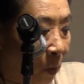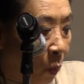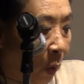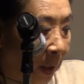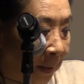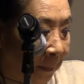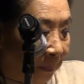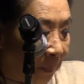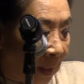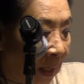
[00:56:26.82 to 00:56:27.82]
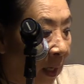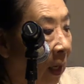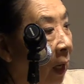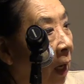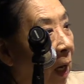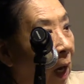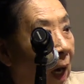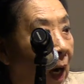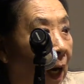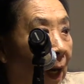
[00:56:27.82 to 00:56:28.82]
One,
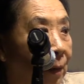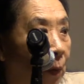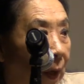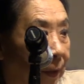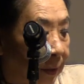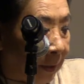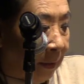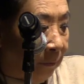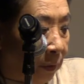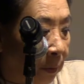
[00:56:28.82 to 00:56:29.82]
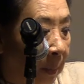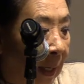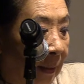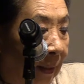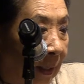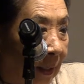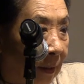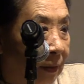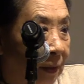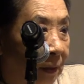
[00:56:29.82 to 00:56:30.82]
I want to give you my
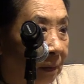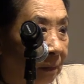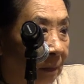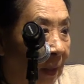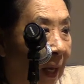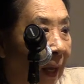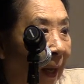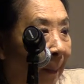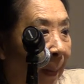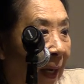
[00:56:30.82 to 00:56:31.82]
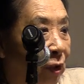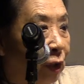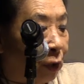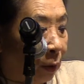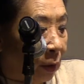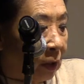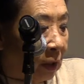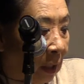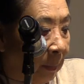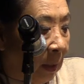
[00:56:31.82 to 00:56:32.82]
legs, my short,
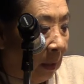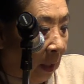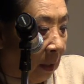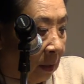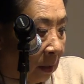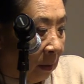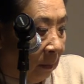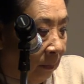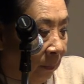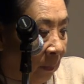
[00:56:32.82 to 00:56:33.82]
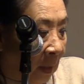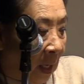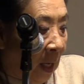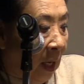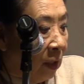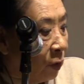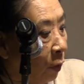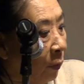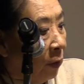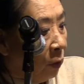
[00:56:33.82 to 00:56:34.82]
stubby legs,
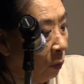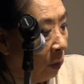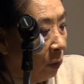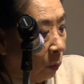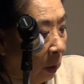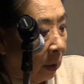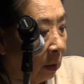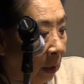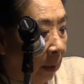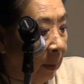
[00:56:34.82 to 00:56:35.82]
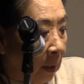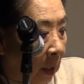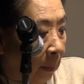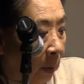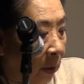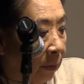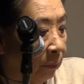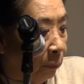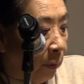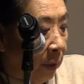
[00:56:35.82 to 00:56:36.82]
so that you can try climbing up on the
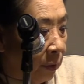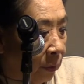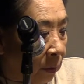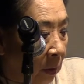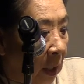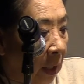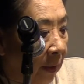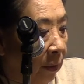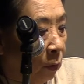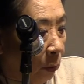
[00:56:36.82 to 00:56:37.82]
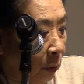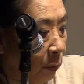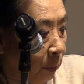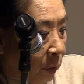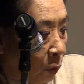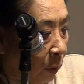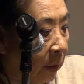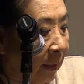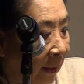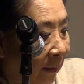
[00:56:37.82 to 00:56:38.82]
freezer in the grocery store
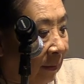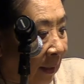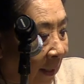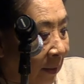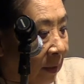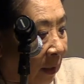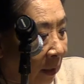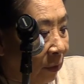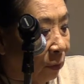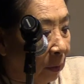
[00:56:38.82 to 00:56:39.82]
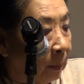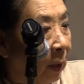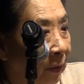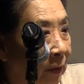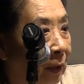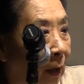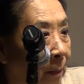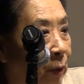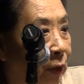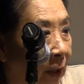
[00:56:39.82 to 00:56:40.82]
to get the last ice cream on the
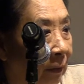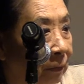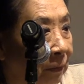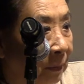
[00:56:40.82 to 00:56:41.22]
top shelf.